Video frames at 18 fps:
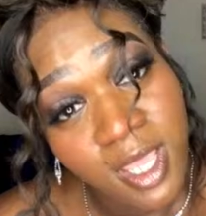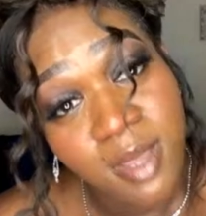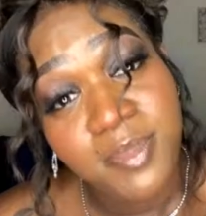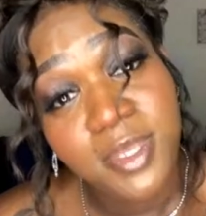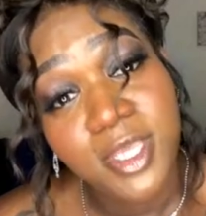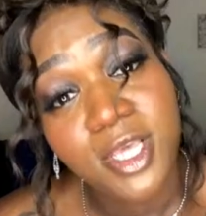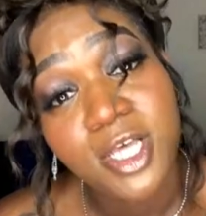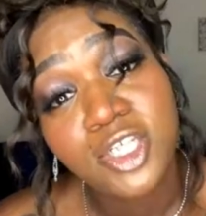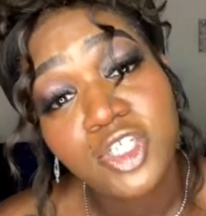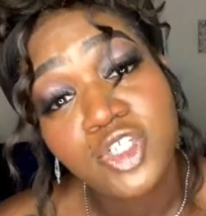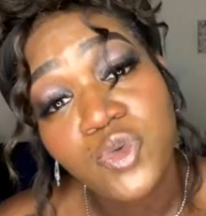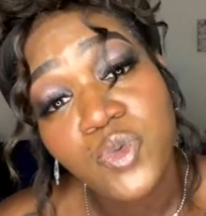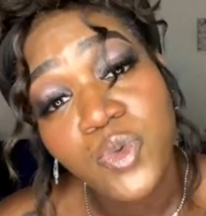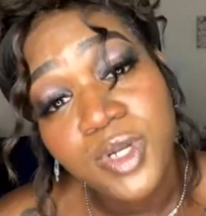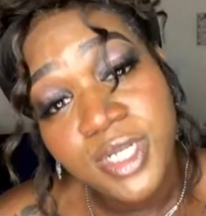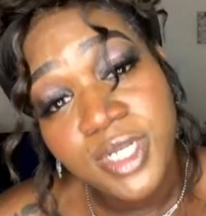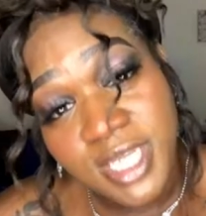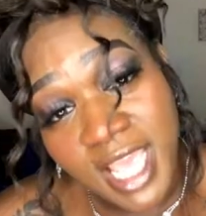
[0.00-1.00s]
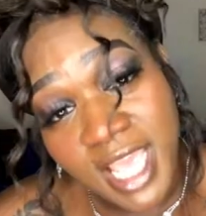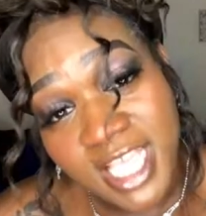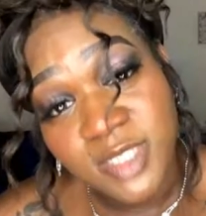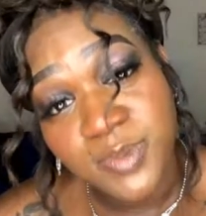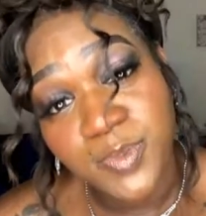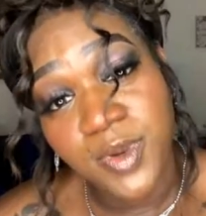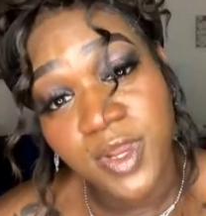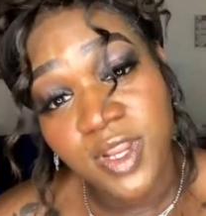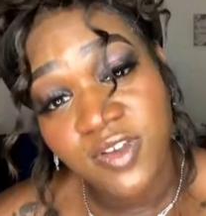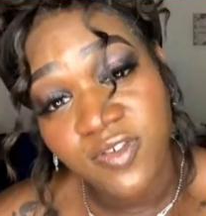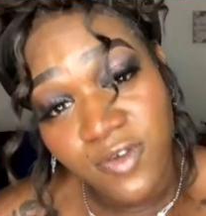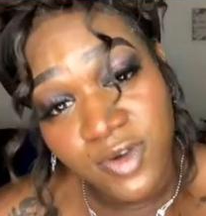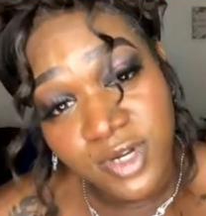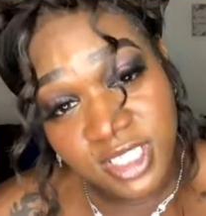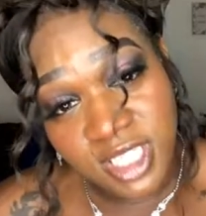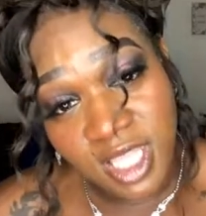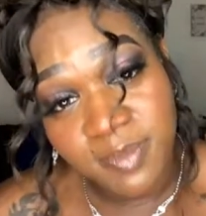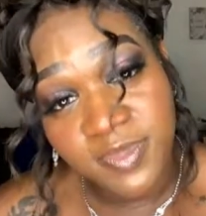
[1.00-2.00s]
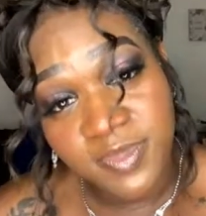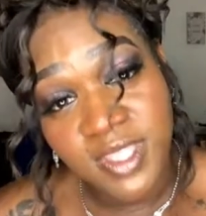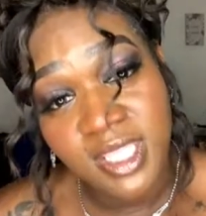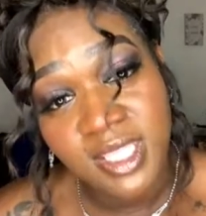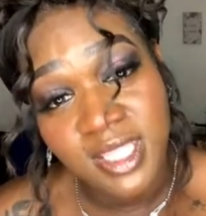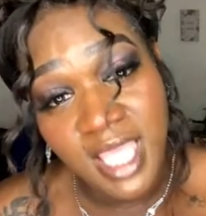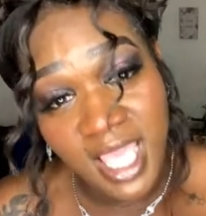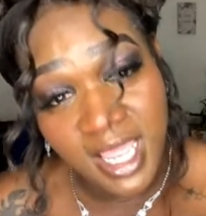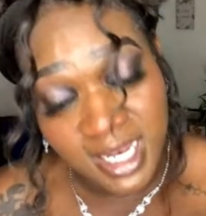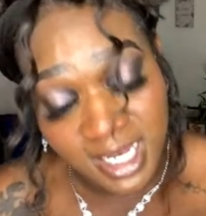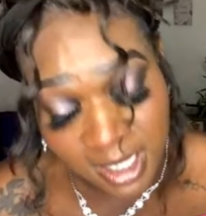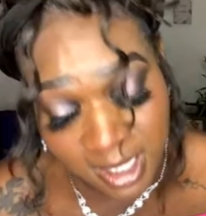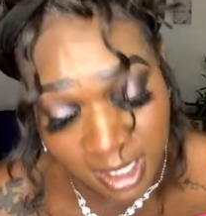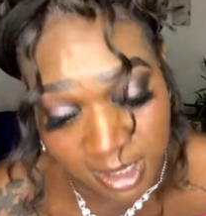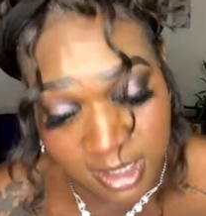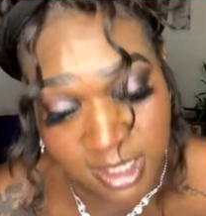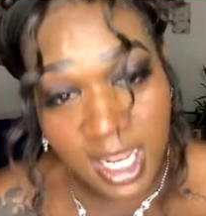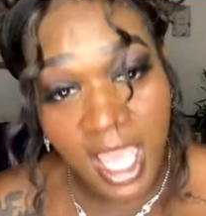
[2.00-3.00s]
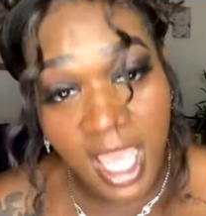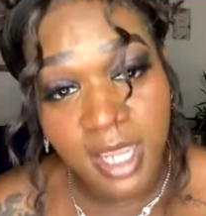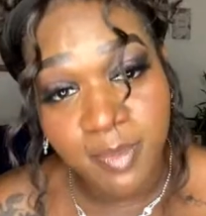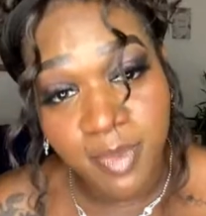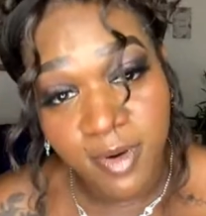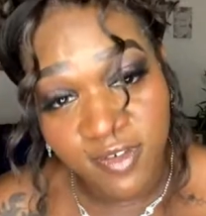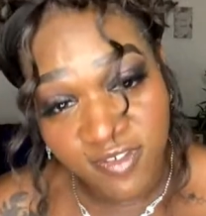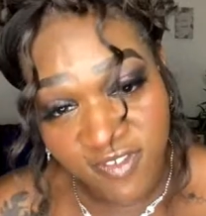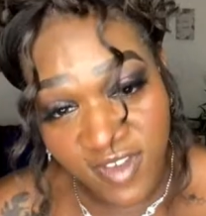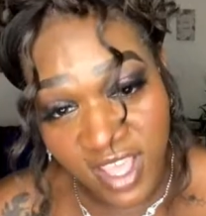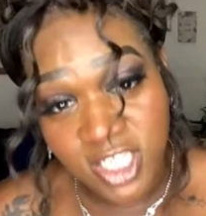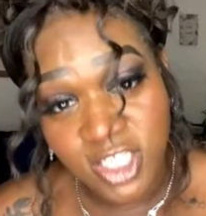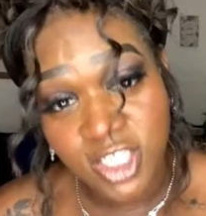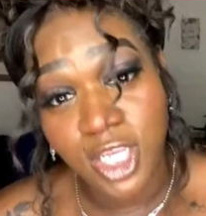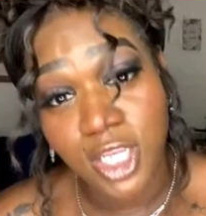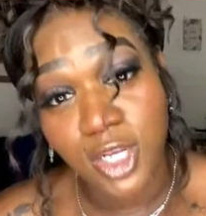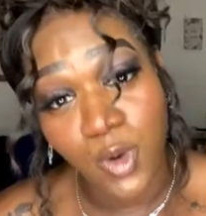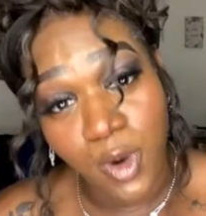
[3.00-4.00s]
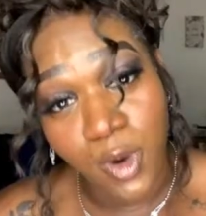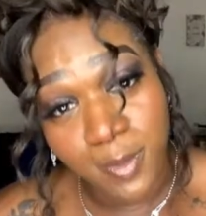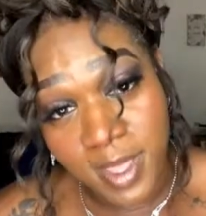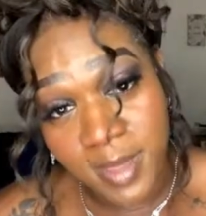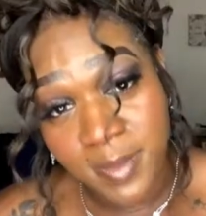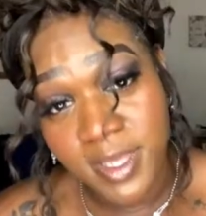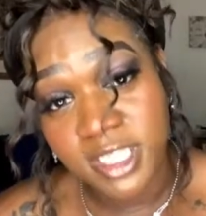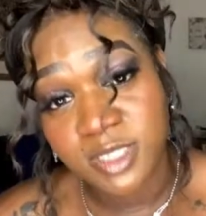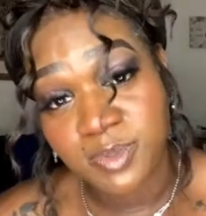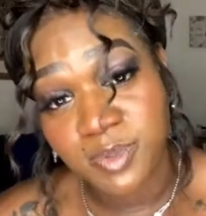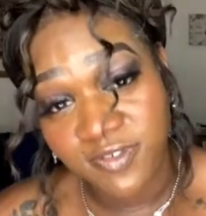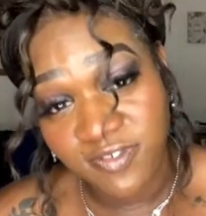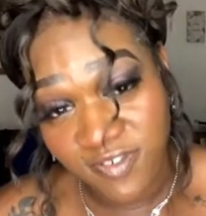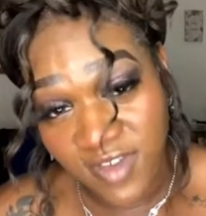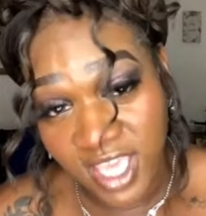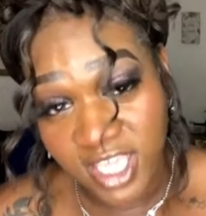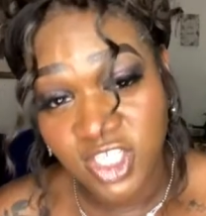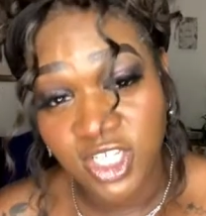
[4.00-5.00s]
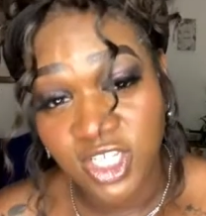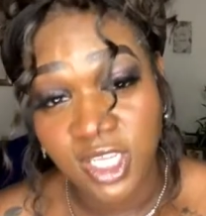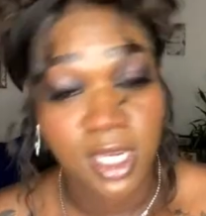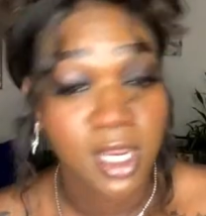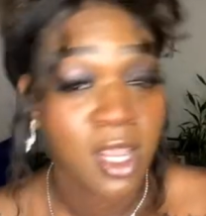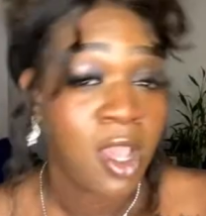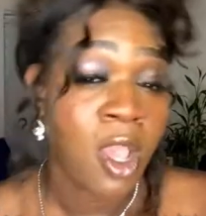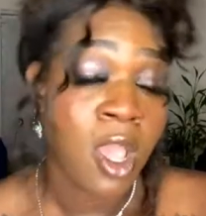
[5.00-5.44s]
because you were desperate for something that looks like perfection or mimics perfection